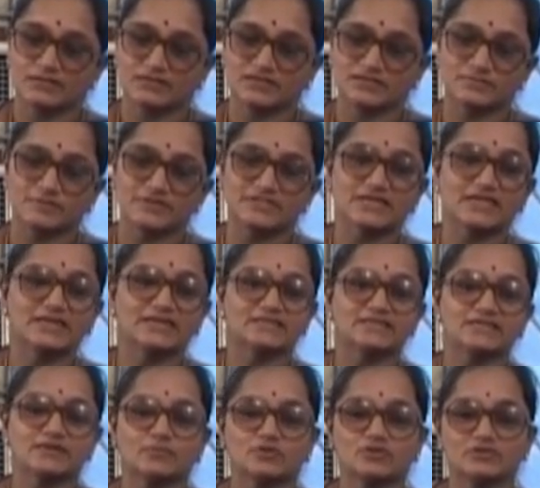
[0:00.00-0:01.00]
The
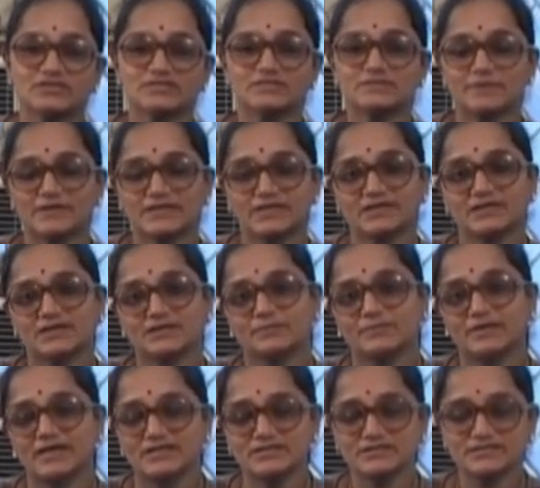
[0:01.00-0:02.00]
speciality about this particular
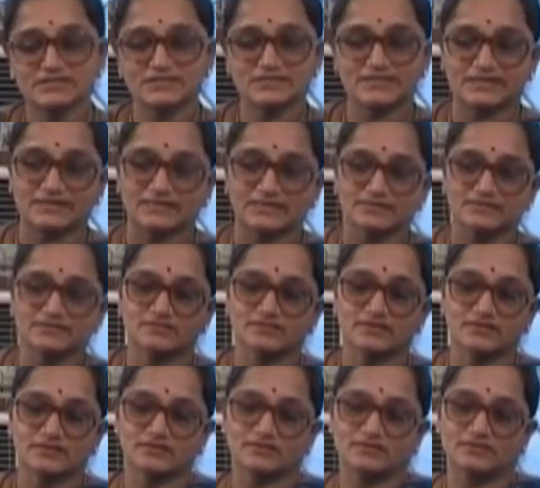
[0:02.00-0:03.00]
branch is that it,
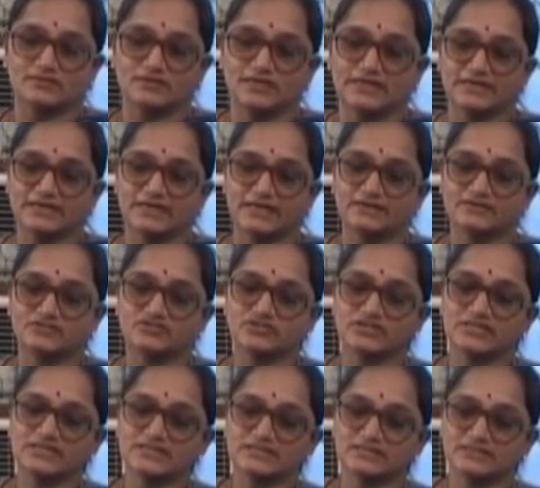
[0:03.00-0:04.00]
uh, it can
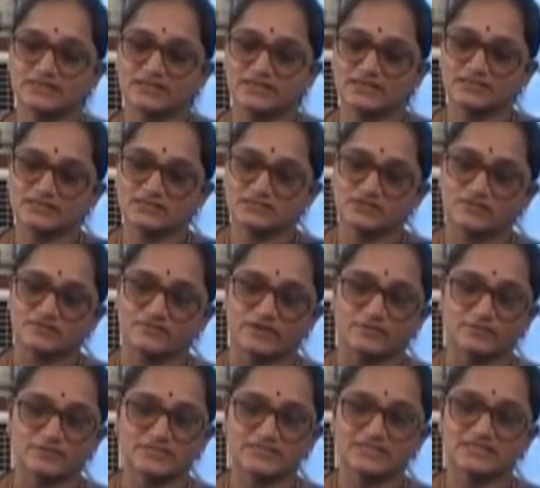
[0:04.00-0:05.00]
treat in the cases of
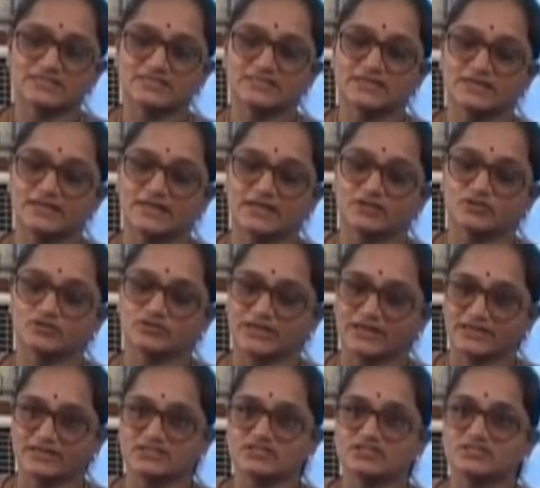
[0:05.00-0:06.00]
emergency and acute
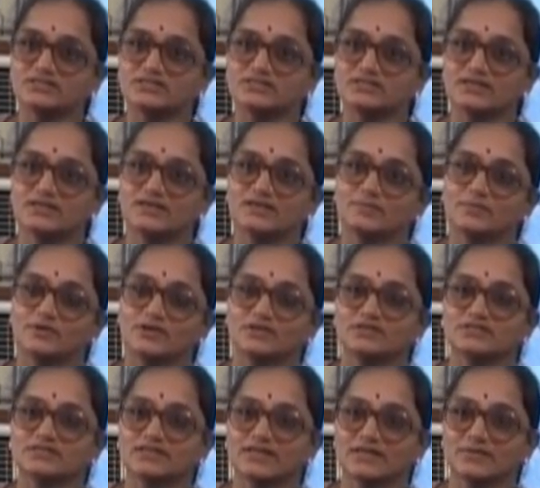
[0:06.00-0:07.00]
conditions
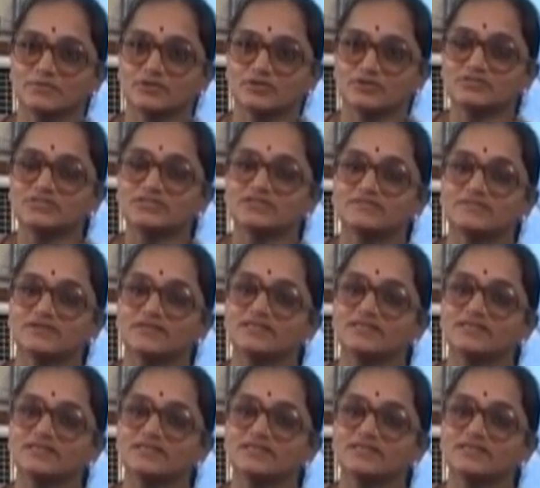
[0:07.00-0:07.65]
because it can be used in